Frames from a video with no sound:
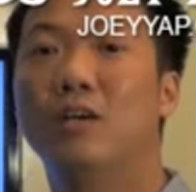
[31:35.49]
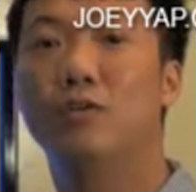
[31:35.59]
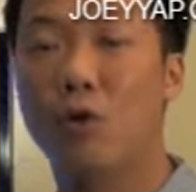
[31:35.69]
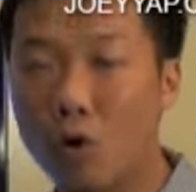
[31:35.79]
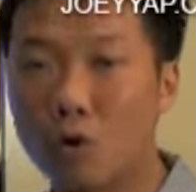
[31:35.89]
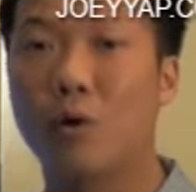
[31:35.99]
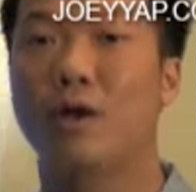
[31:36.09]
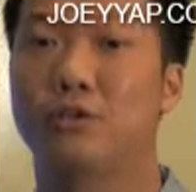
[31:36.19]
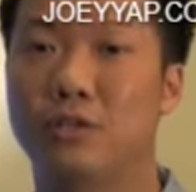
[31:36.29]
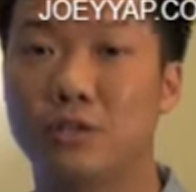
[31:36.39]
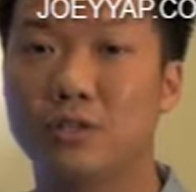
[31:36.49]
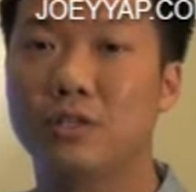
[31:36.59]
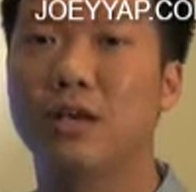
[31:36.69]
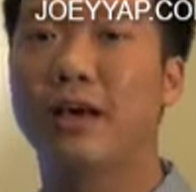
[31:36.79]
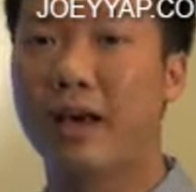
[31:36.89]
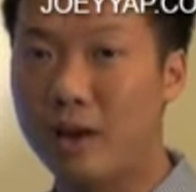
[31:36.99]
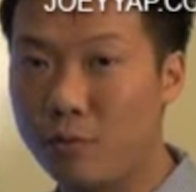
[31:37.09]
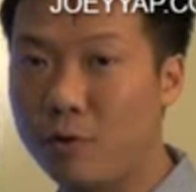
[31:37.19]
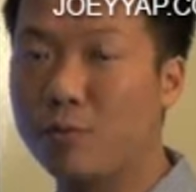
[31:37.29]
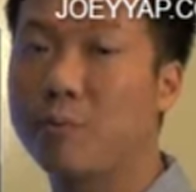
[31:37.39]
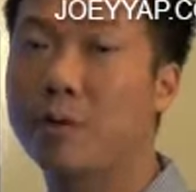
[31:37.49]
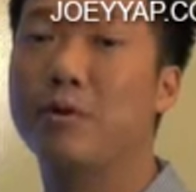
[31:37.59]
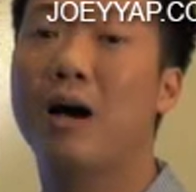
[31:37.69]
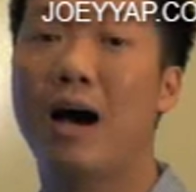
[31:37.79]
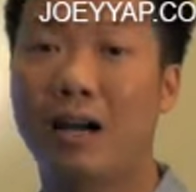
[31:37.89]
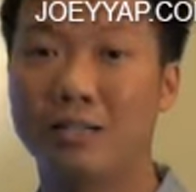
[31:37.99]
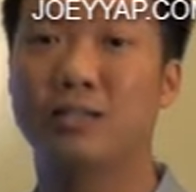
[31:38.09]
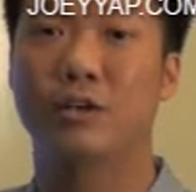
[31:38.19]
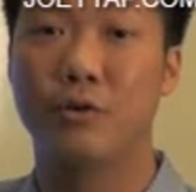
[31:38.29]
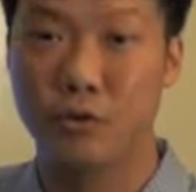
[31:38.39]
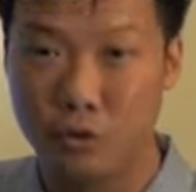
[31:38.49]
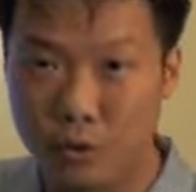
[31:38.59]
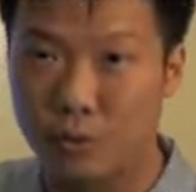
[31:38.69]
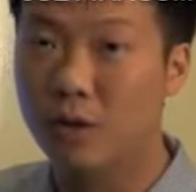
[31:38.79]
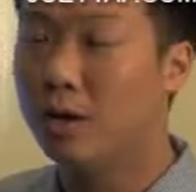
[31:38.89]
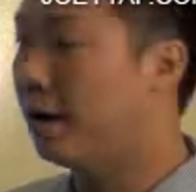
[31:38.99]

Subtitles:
your questions and we will be able to answer you.